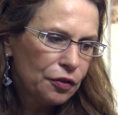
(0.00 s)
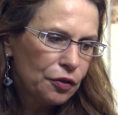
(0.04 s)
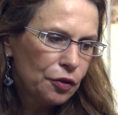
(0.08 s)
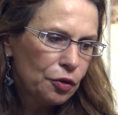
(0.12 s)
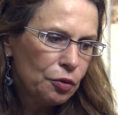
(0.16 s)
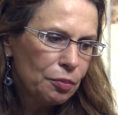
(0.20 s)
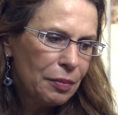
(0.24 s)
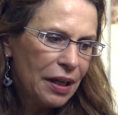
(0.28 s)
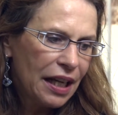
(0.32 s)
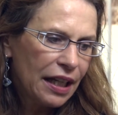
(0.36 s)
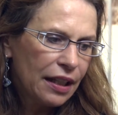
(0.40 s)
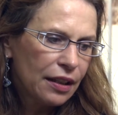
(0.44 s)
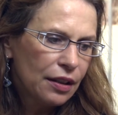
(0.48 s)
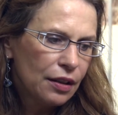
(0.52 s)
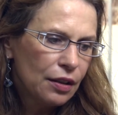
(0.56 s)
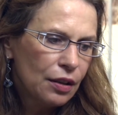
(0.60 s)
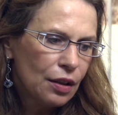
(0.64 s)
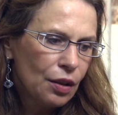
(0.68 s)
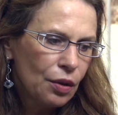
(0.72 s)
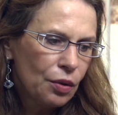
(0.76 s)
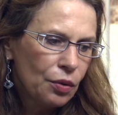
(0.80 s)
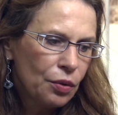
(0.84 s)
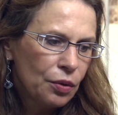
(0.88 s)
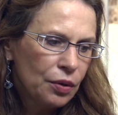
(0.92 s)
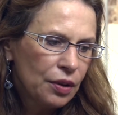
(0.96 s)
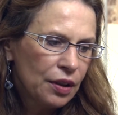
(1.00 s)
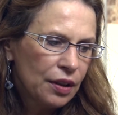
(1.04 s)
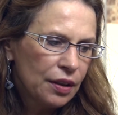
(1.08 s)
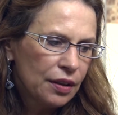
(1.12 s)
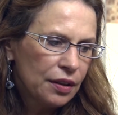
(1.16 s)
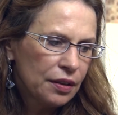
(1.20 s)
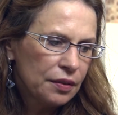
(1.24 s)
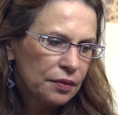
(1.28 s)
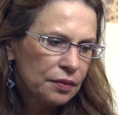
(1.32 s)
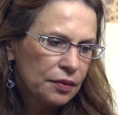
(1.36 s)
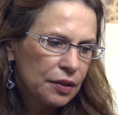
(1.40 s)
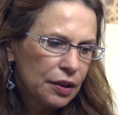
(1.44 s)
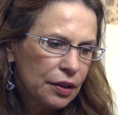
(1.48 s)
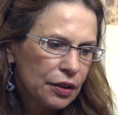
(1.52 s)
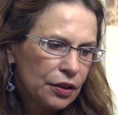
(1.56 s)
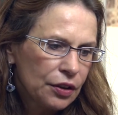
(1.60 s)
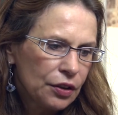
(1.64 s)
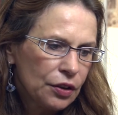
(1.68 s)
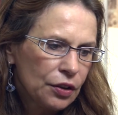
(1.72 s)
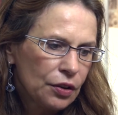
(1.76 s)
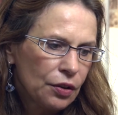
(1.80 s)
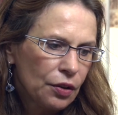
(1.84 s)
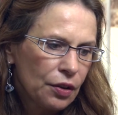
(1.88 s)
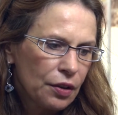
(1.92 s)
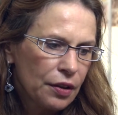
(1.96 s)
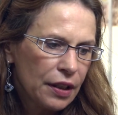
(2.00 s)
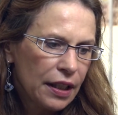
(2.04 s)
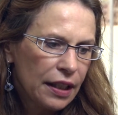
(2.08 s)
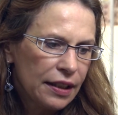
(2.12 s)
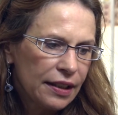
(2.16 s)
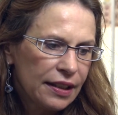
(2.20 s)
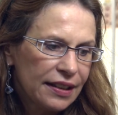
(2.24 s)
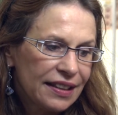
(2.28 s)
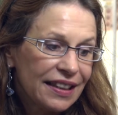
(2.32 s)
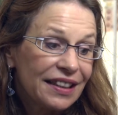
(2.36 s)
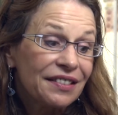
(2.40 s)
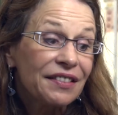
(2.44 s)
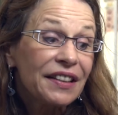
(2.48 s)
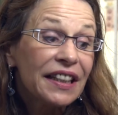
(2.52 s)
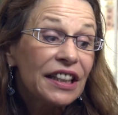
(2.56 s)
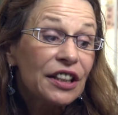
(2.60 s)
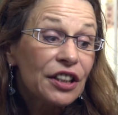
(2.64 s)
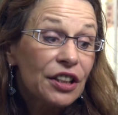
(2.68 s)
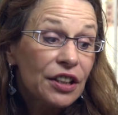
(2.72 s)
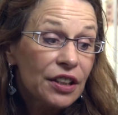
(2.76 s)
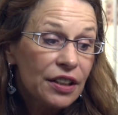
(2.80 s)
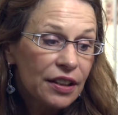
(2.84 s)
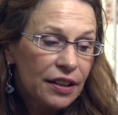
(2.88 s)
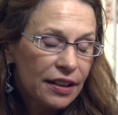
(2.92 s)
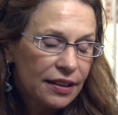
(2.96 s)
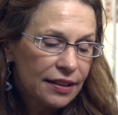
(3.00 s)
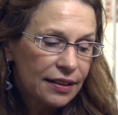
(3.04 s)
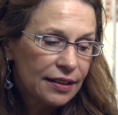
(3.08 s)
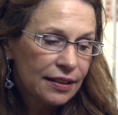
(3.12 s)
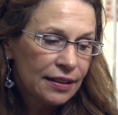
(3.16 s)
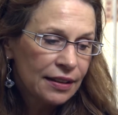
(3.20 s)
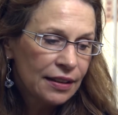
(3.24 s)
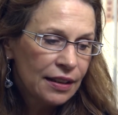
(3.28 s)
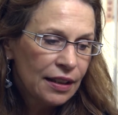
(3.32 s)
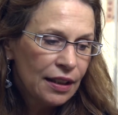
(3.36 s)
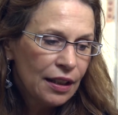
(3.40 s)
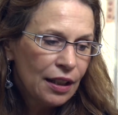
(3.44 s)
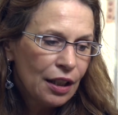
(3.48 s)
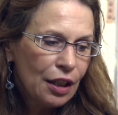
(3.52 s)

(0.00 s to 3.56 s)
to make known Christian-oriented, the richness